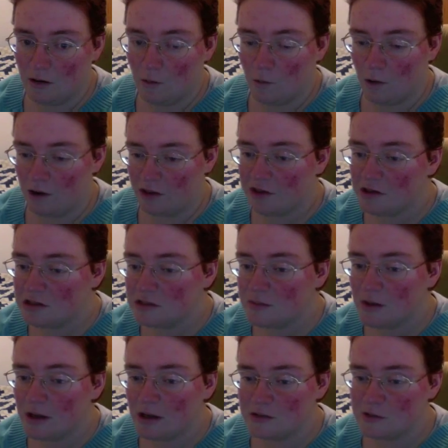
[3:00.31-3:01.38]
one of the things
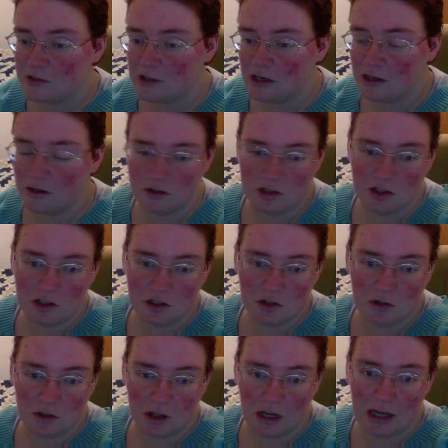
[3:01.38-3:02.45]
my husband and I used to
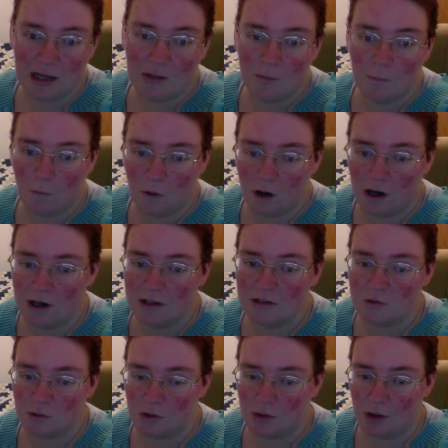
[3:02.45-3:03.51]
do a lot
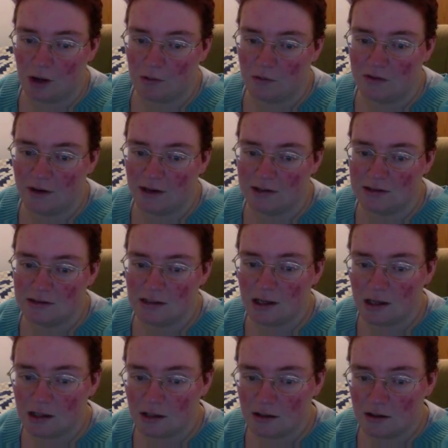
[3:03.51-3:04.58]
was run around with the
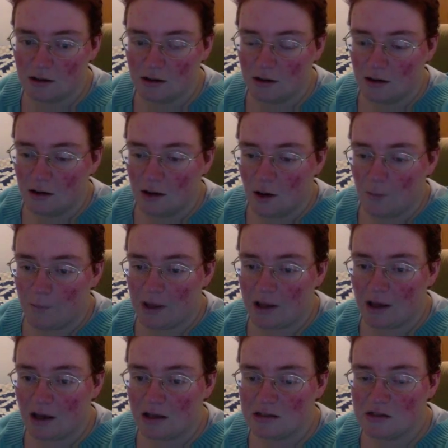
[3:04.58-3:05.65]
SCA.
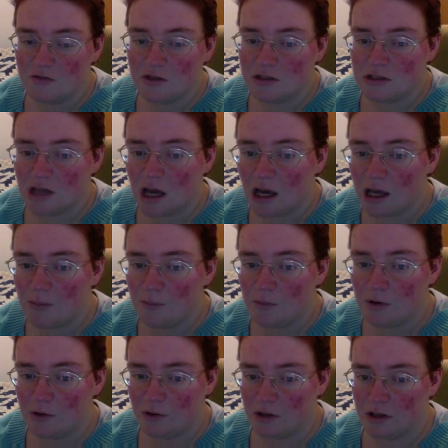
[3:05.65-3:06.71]
Because of the time
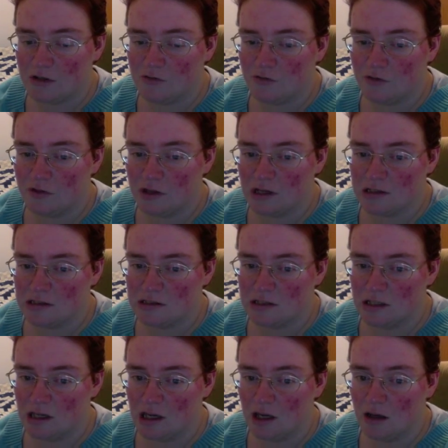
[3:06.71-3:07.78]
period for the
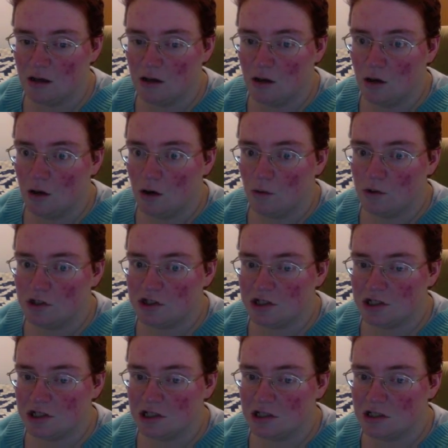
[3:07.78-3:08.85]
SCA, which
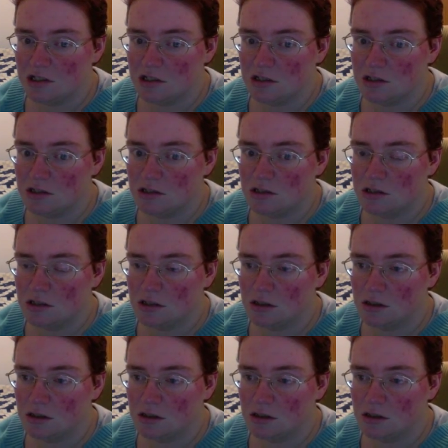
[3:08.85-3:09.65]
is,